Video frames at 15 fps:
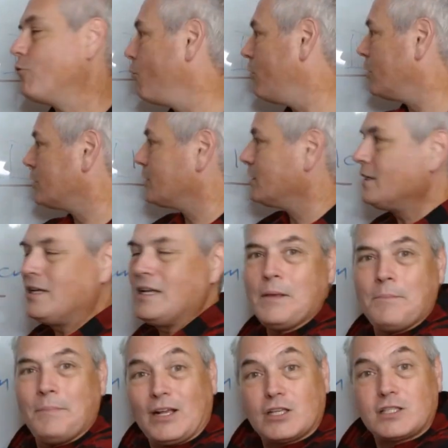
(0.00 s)
water,
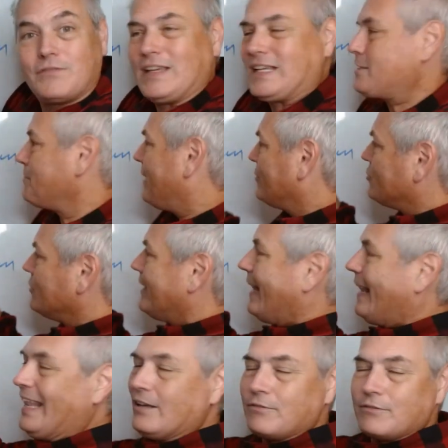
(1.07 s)
because of
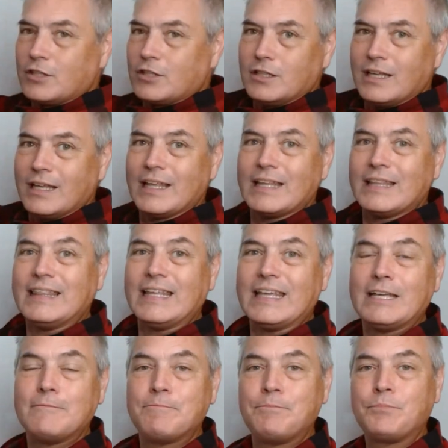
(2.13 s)
expansion, lifted
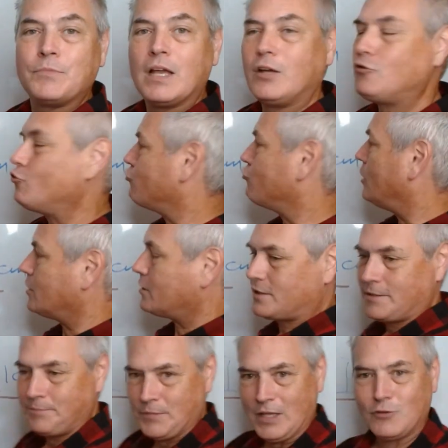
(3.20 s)
the
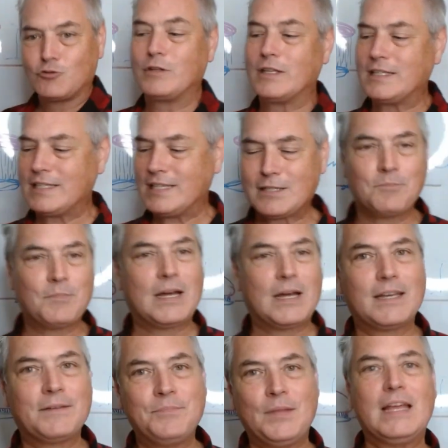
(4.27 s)
rocks. So this is
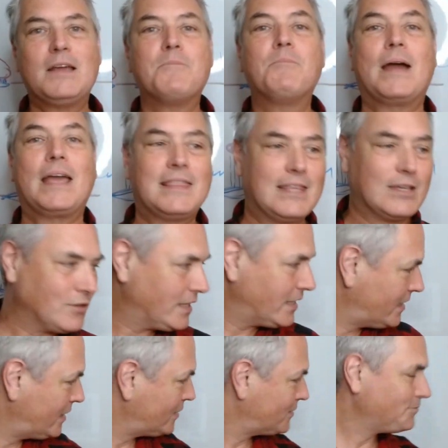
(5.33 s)
my theory
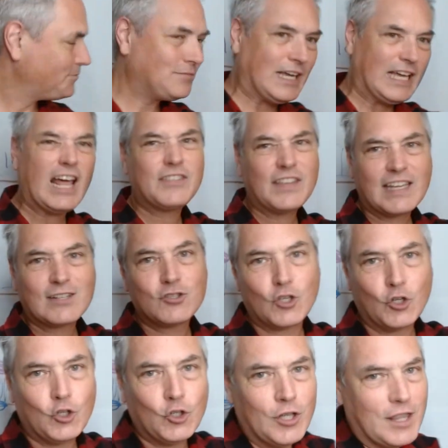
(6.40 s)
here, and I think it's a
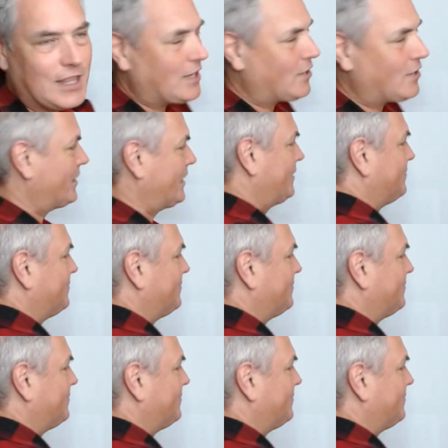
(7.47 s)
good theory.